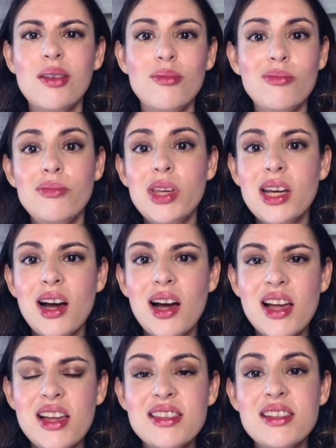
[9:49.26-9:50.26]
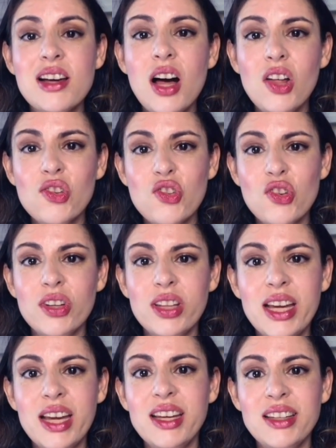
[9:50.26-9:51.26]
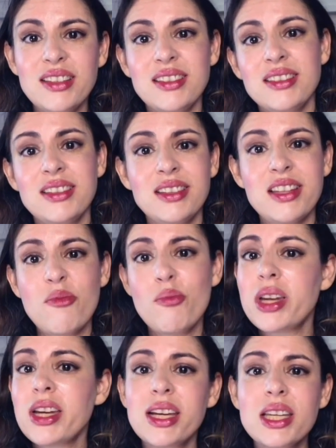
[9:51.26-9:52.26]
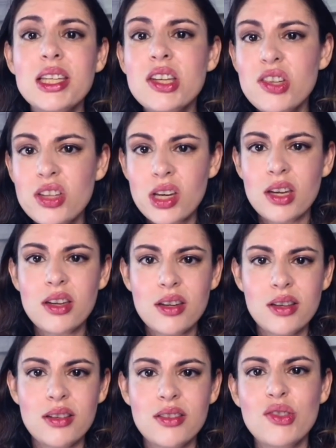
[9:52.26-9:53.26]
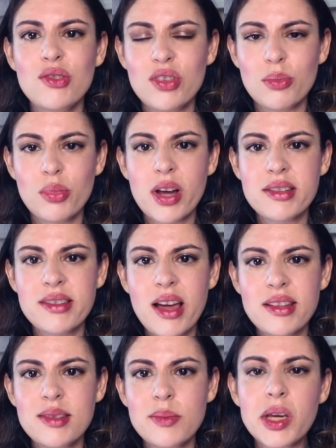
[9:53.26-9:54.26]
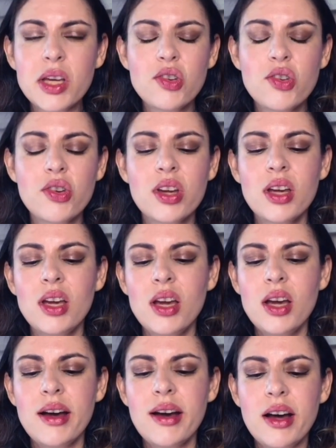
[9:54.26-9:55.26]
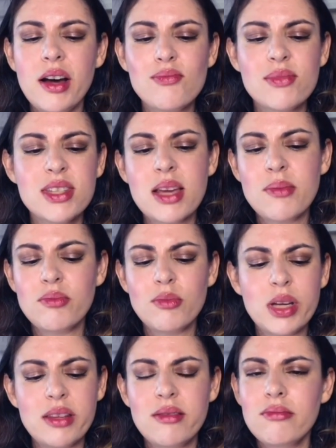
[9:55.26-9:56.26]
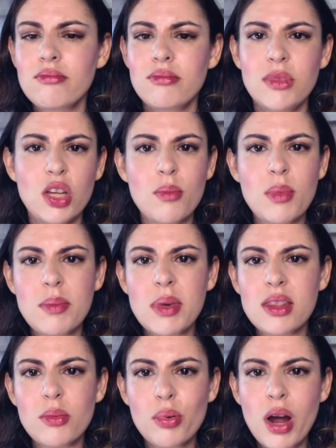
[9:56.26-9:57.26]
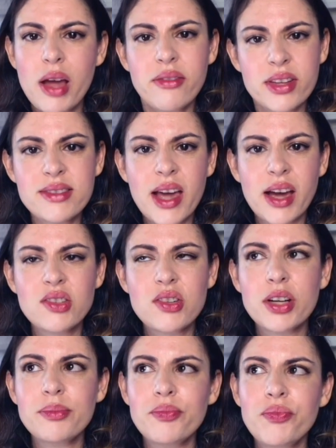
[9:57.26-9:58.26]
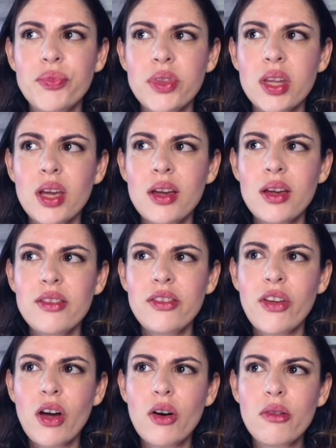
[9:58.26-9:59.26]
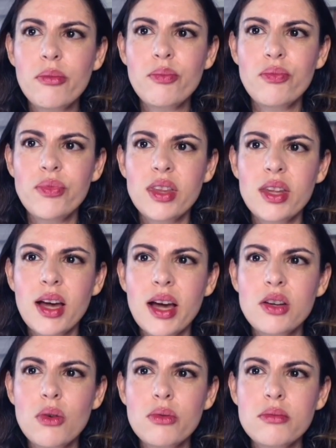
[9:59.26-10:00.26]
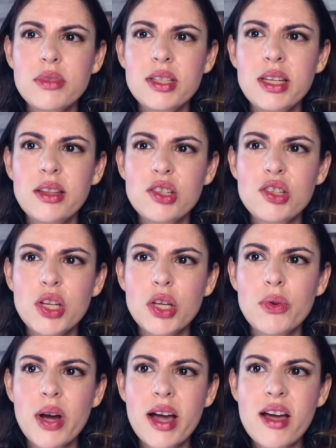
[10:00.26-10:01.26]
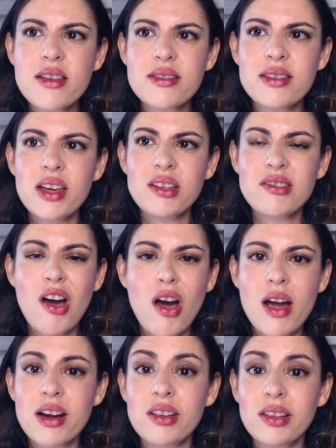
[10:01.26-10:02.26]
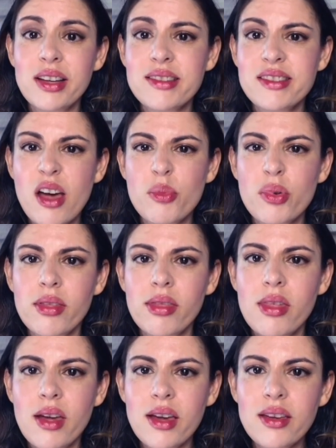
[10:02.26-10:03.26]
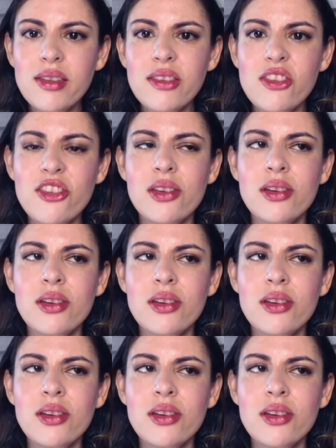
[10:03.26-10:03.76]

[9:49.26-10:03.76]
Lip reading: because culturally they've been conditioned to suppress that speech. Same with, maybe in the private sector. So I don't see the two as entirely separate things,